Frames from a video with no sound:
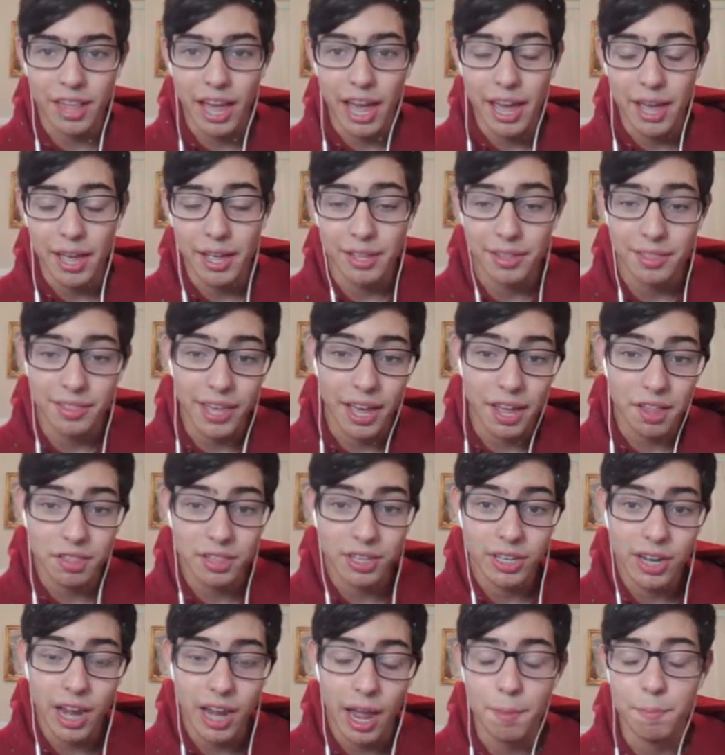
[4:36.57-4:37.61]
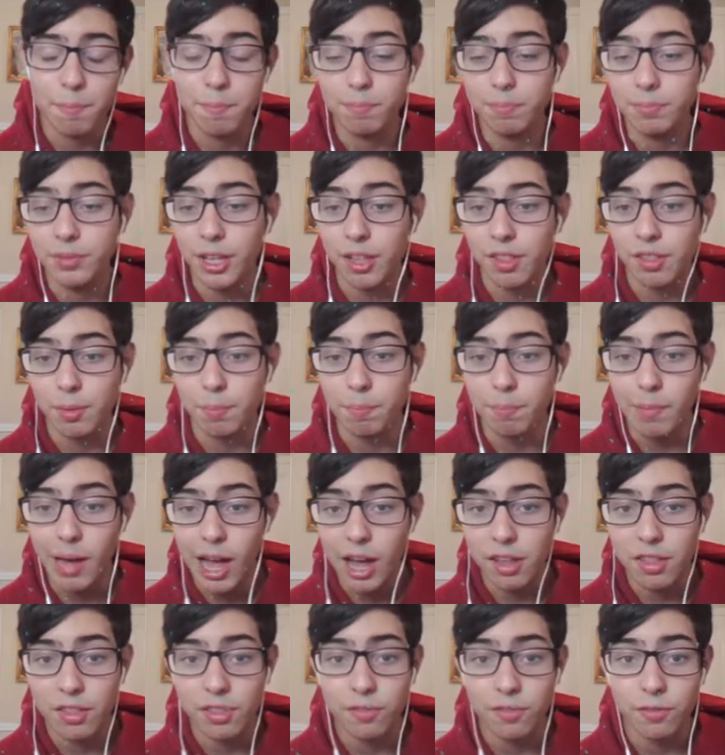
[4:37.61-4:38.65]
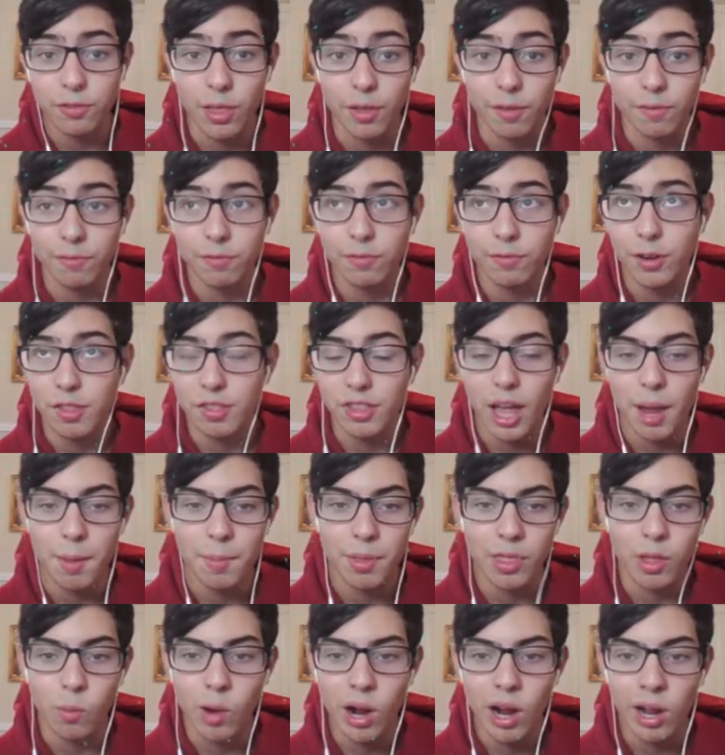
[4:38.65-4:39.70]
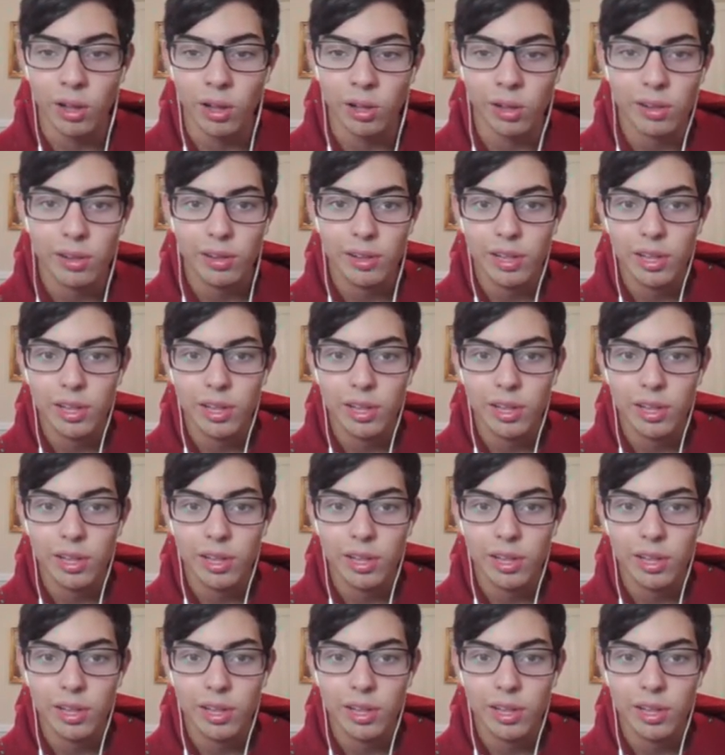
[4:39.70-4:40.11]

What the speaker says: I did some mocks for the first time in a while.